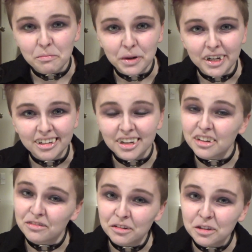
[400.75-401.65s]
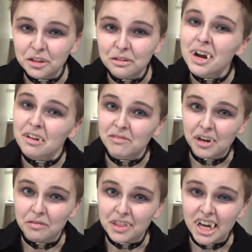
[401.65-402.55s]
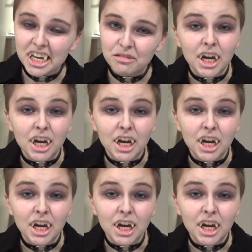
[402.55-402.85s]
but if you do, have fun with that.